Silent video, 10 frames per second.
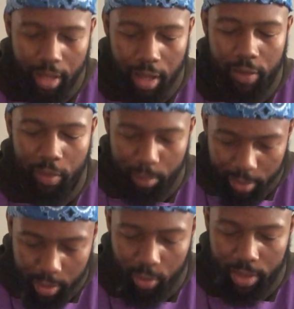of a
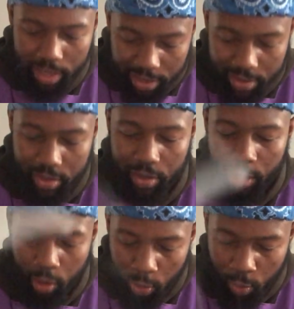Middle Eastern
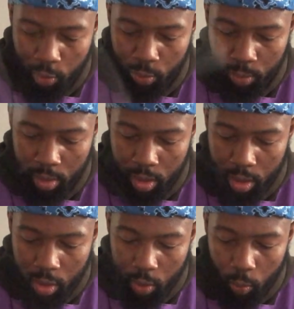home
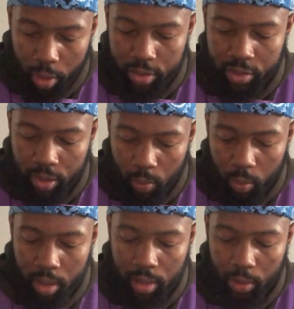where
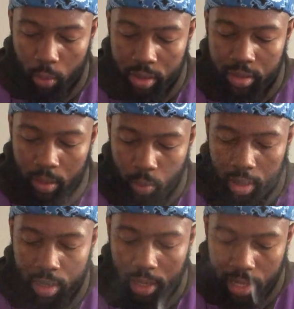someone where
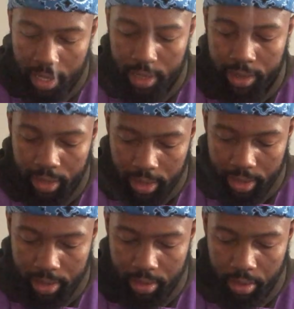someone lay
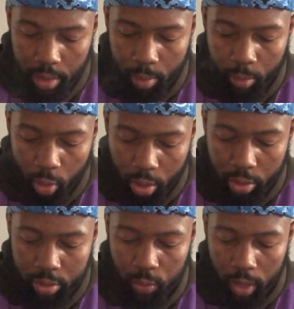dead.
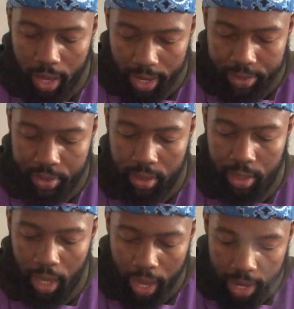Mourners were
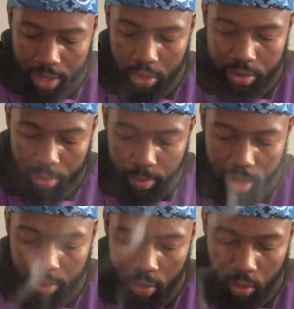actually hired to
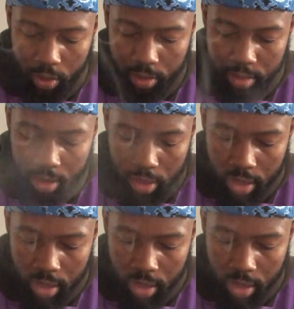make noise.